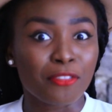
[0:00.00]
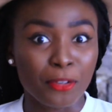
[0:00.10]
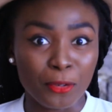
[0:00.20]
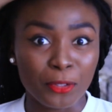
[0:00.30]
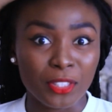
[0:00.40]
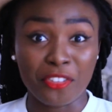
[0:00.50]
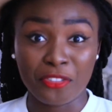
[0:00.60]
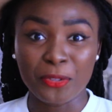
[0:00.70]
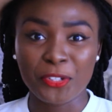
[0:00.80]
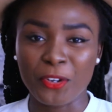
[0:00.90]
for the
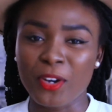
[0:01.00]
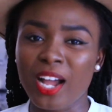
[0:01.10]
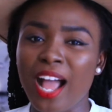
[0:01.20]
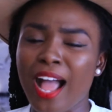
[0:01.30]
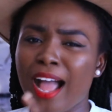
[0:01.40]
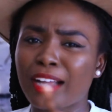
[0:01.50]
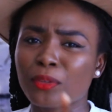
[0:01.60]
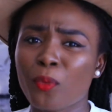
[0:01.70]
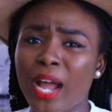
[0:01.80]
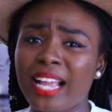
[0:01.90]
future,
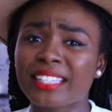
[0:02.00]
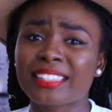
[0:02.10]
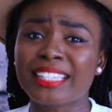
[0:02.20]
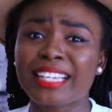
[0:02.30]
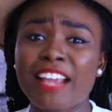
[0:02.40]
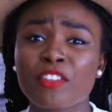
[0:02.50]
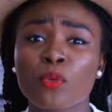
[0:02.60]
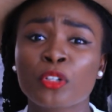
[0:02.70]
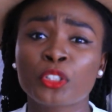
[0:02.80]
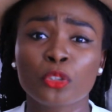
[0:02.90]
and why I think
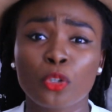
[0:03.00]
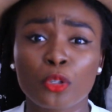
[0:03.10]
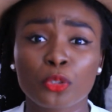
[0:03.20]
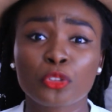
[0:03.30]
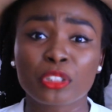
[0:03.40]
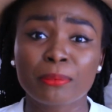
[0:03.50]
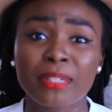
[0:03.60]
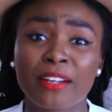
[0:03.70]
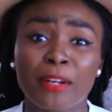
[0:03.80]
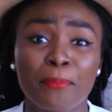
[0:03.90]
everyone should also dream
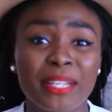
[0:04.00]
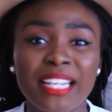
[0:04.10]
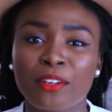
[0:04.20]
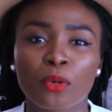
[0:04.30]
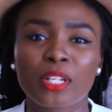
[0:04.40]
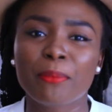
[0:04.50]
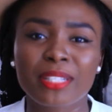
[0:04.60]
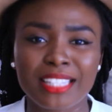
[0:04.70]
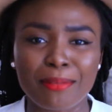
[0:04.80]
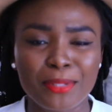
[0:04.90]
big and not
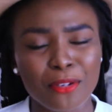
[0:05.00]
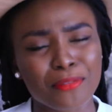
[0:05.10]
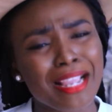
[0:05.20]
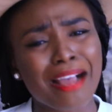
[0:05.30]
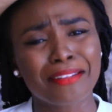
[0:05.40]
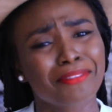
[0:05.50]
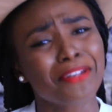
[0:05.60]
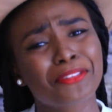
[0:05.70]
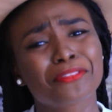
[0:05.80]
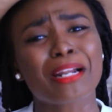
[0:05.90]
limit themselves. Yeah, not to